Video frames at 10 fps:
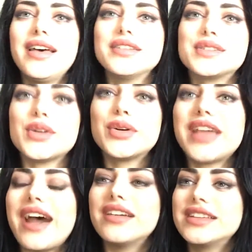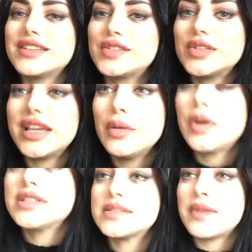So yeah, yesterday
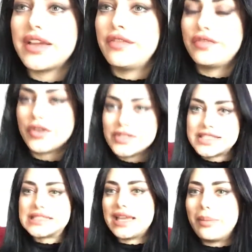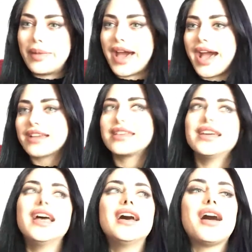was my first day back
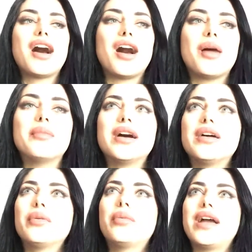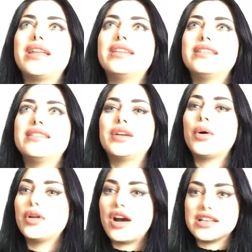when the
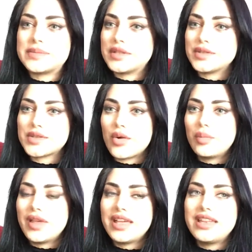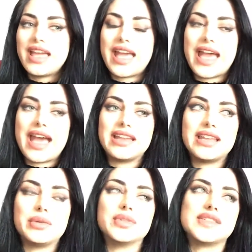whole hospital's open, and
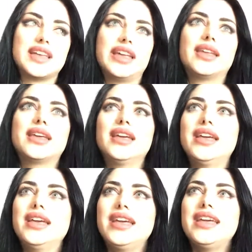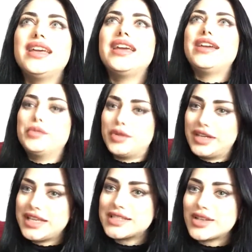it was like
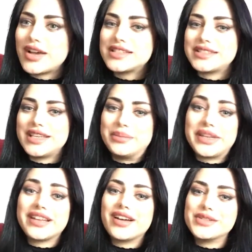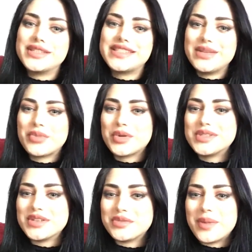pretty exhausting, but I got to see
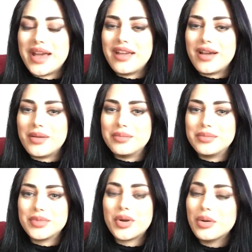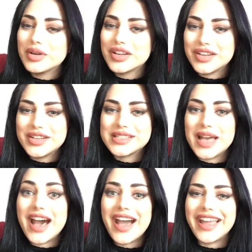most of my coworkers.
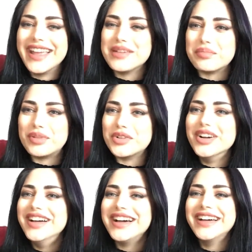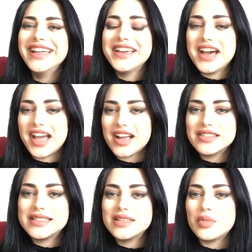Hi, boo! I got
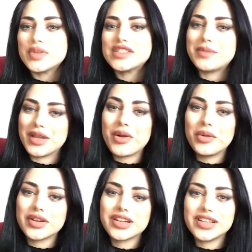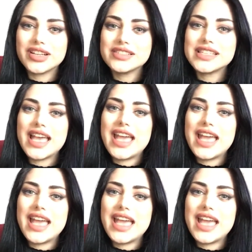to see most of my coworkers,